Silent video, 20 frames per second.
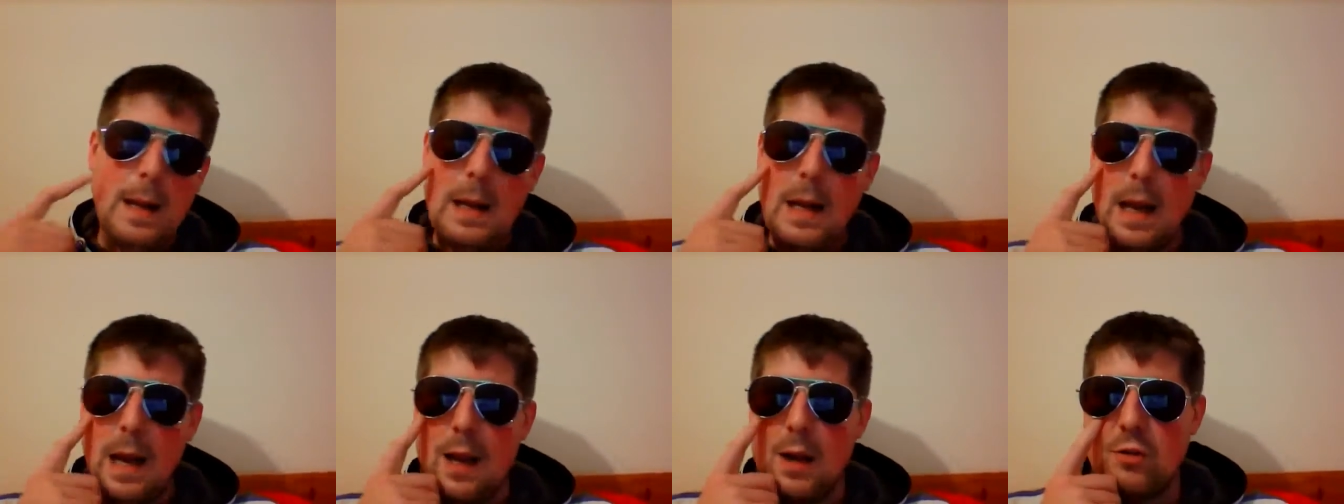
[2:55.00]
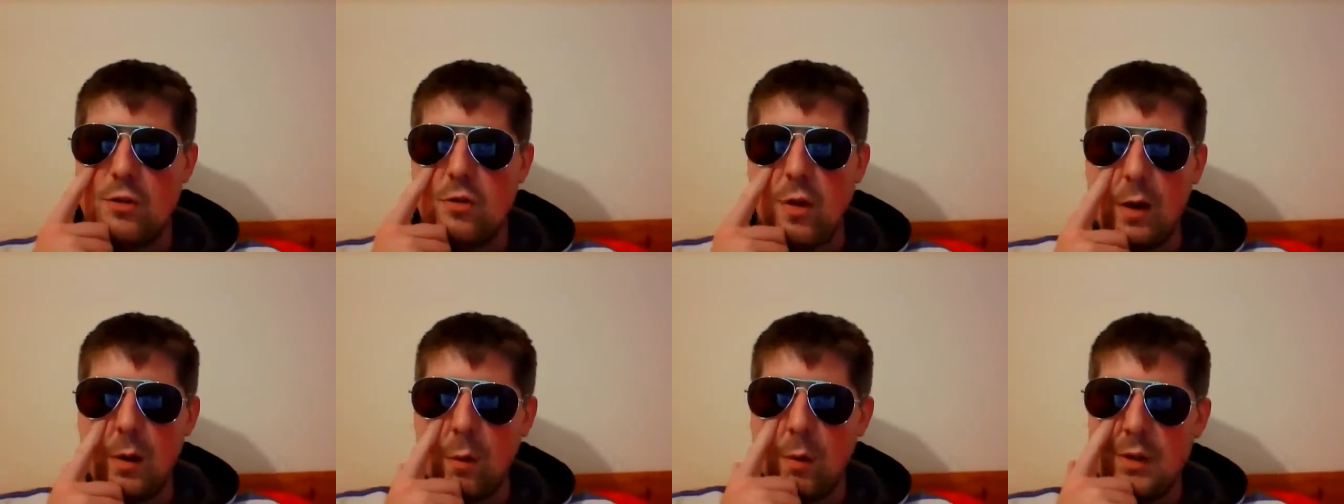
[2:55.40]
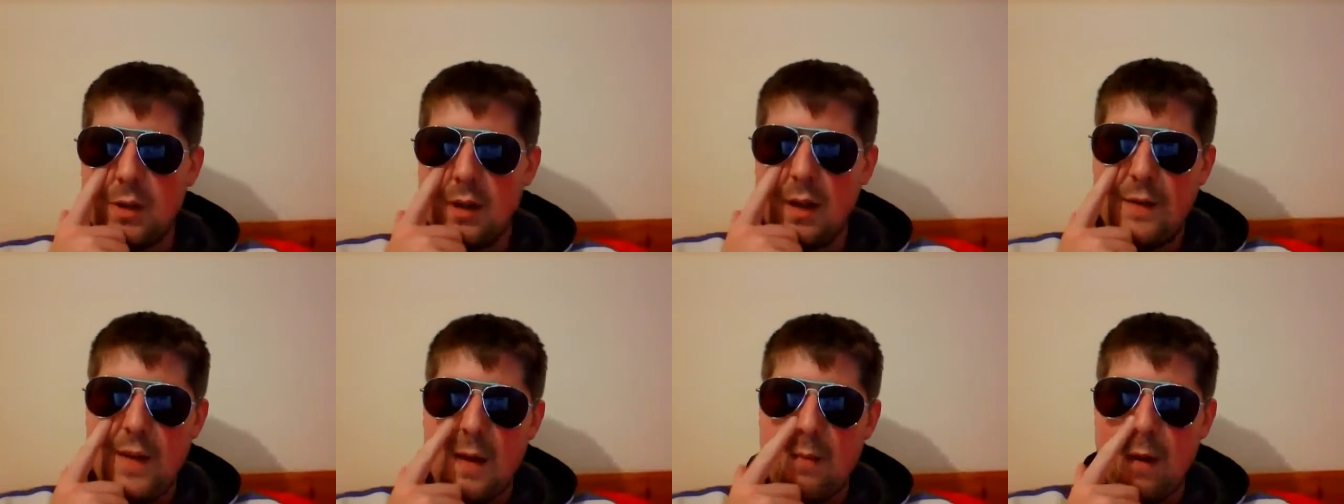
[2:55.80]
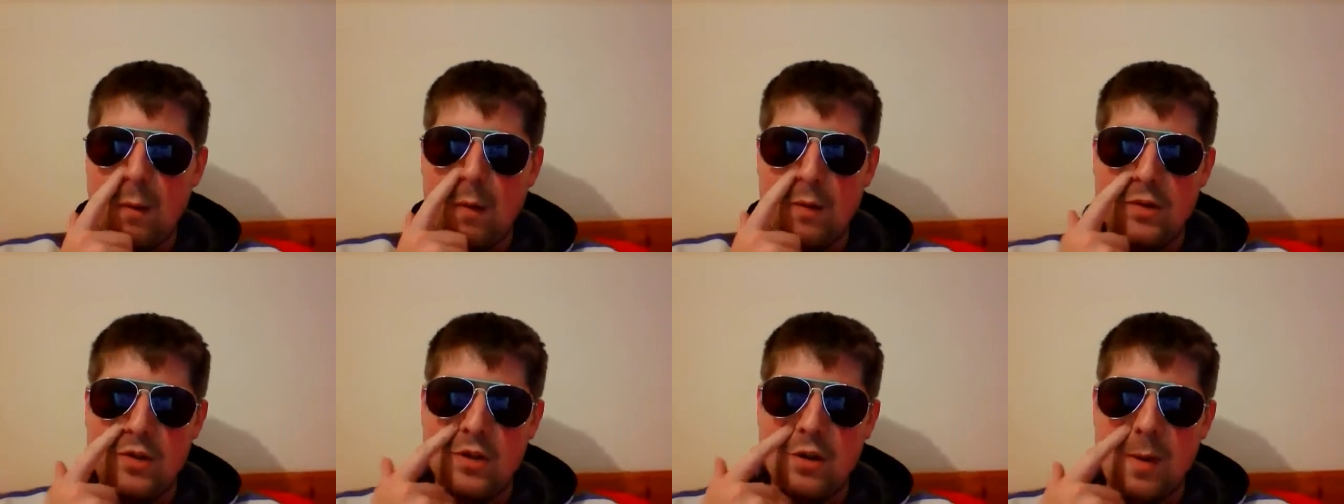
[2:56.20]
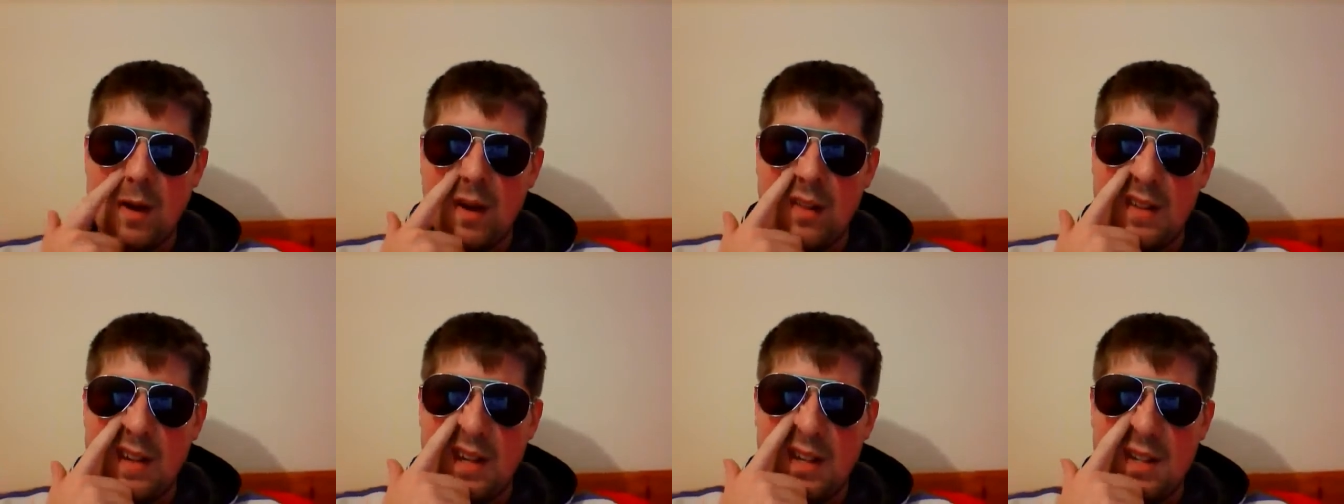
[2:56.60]
uh, trying to want to, if Abraham wants to come in
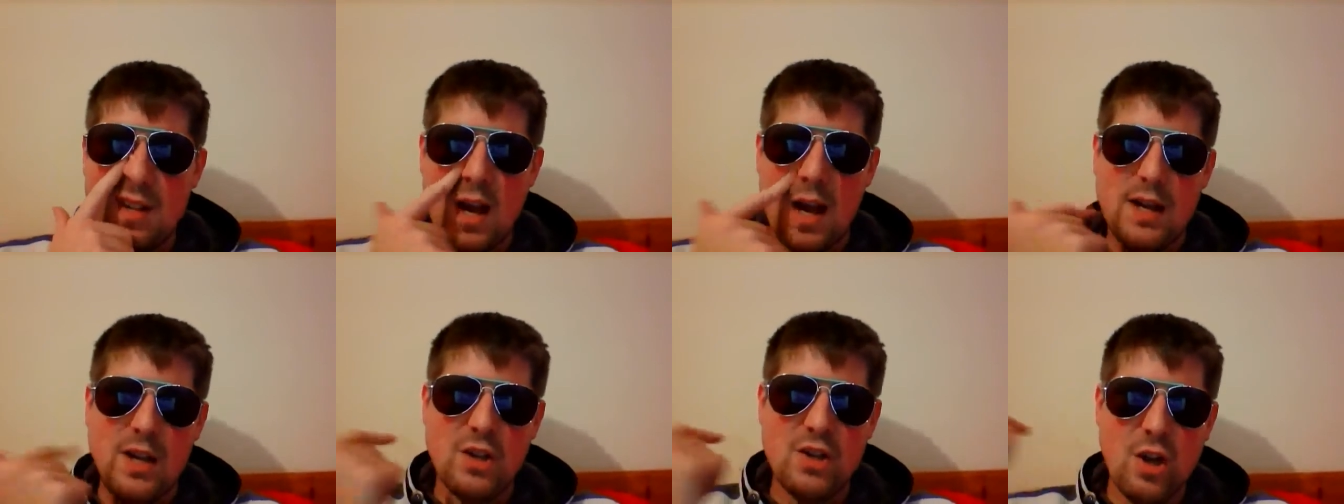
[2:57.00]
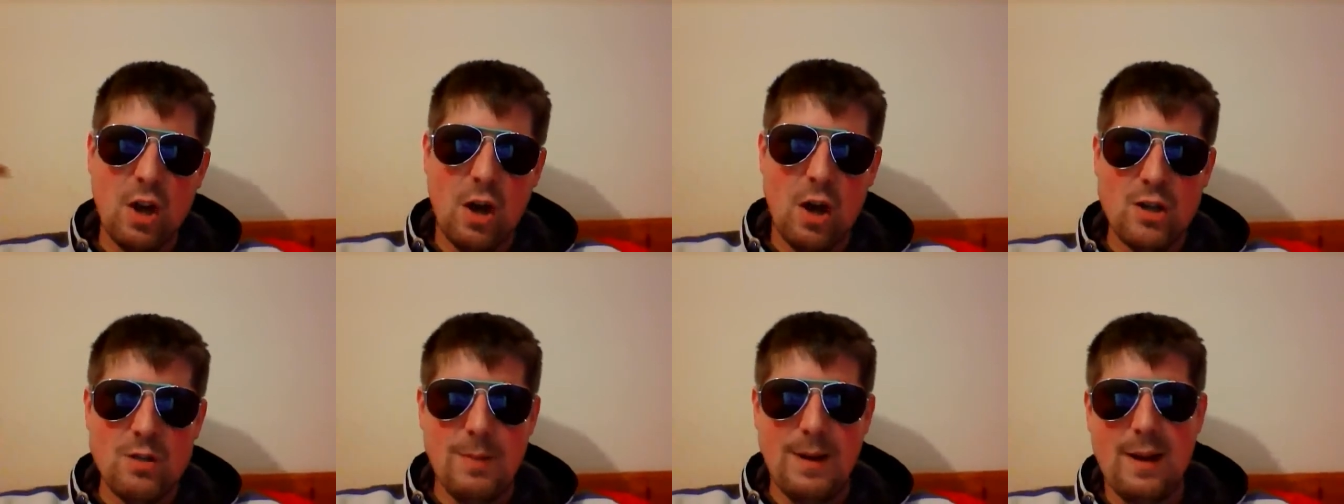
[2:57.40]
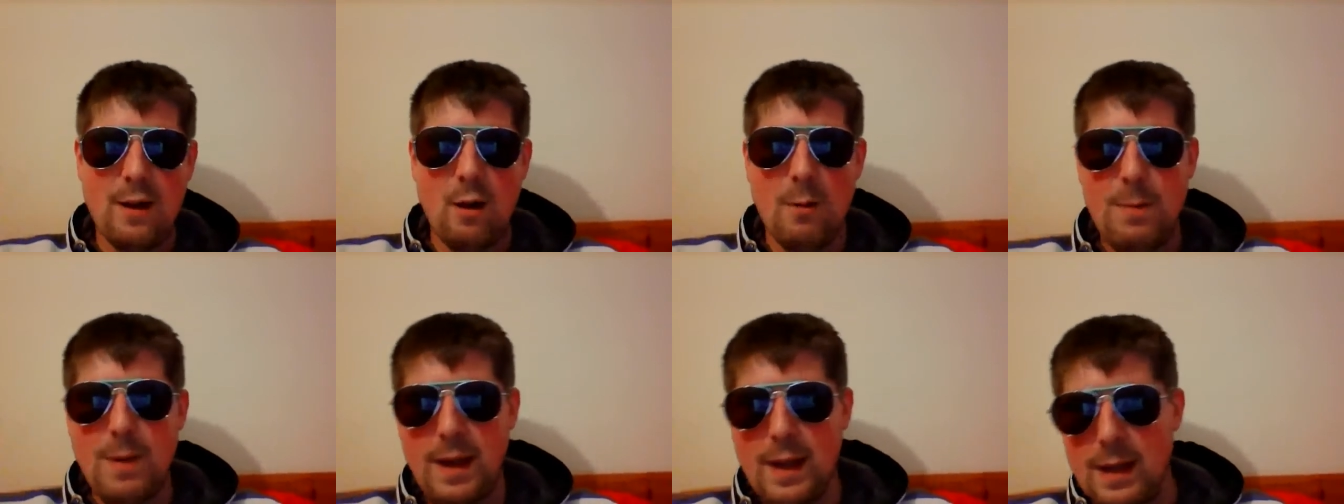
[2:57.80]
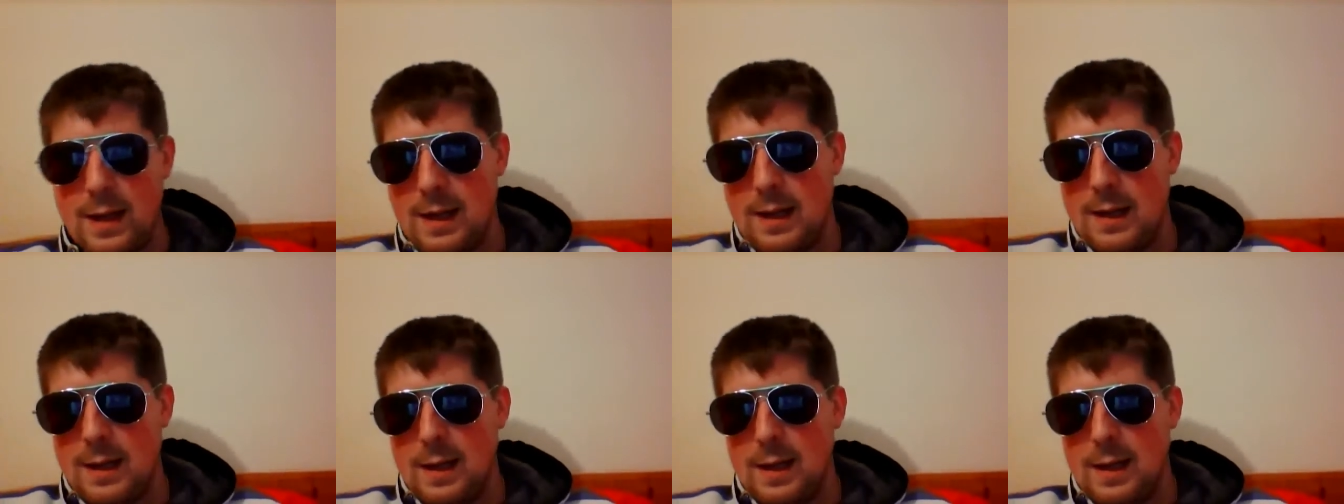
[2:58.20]
on the inside and charge him a little bit.